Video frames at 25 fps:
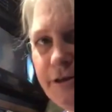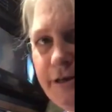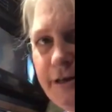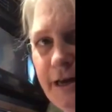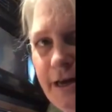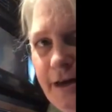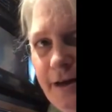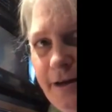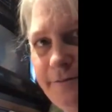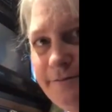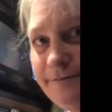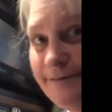it
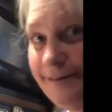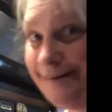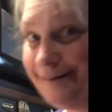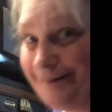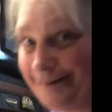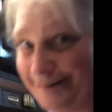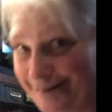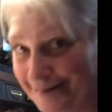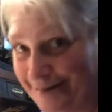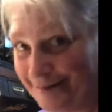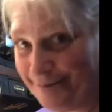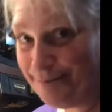off and
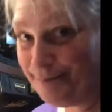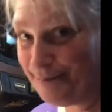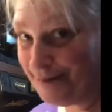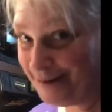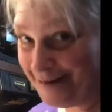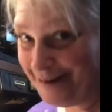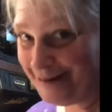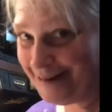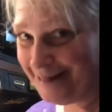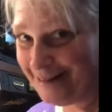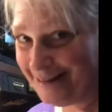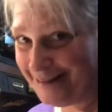put
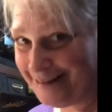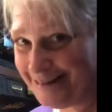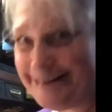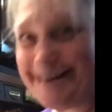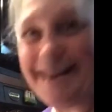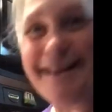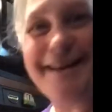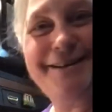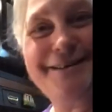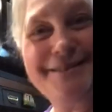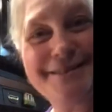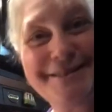it in the
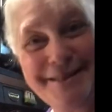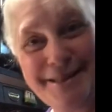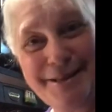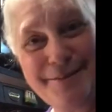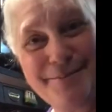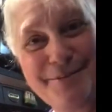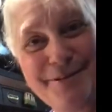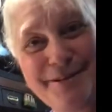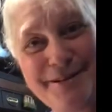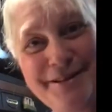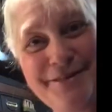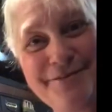containers and
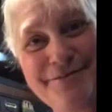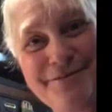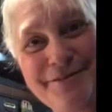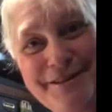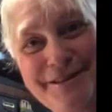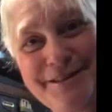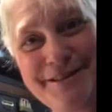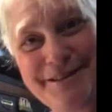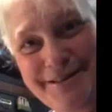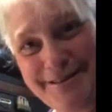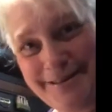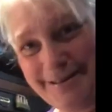then put it in the
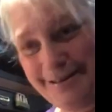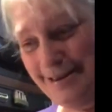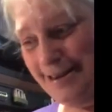freezer.